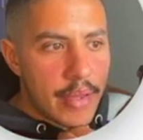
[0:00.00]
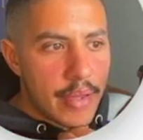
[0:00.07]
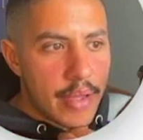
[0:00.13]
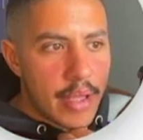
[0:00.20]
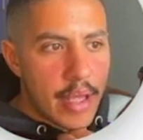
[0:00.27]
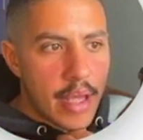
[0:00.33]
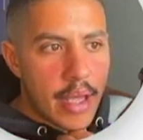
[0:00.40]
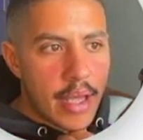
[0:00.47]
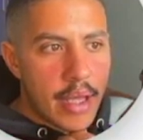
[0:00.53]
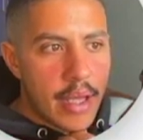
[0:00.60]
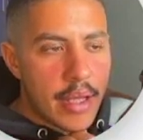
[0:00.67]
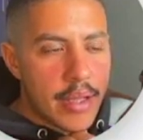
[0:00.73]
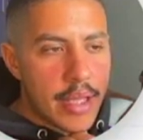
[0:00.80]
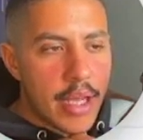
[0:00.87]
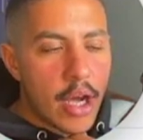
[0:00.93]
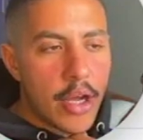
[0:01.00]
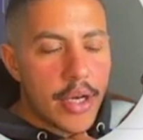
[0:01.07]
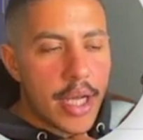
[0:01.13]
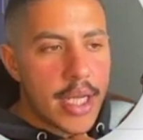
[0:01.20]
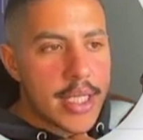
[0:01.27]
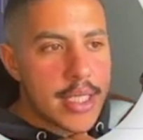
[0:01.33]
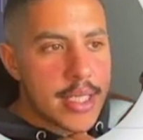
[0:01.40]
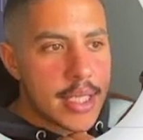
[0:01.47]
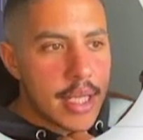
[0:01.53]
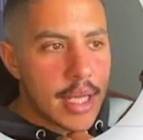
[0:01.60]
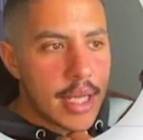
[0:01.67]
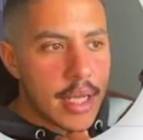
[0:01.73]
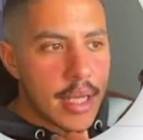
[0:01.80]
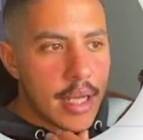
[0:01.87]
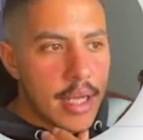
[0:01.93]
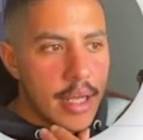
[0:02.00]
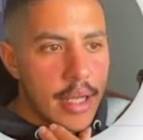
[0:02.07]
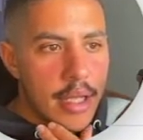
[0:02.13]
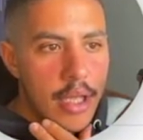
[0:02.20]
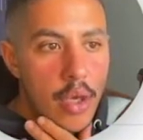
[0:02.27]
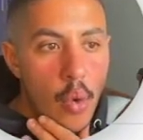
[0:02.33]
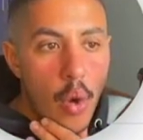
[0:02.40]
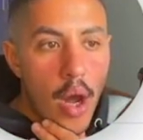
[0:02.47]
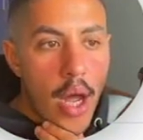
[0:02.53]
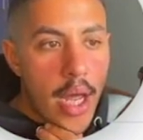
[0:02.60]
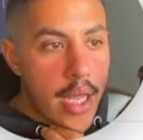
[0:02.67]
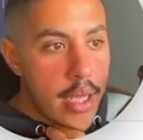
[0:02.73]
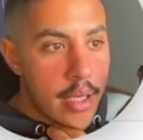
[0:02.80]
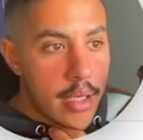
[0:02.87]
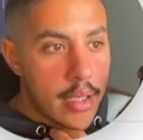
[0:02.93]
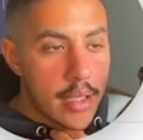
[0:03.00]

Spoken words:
got nice UI.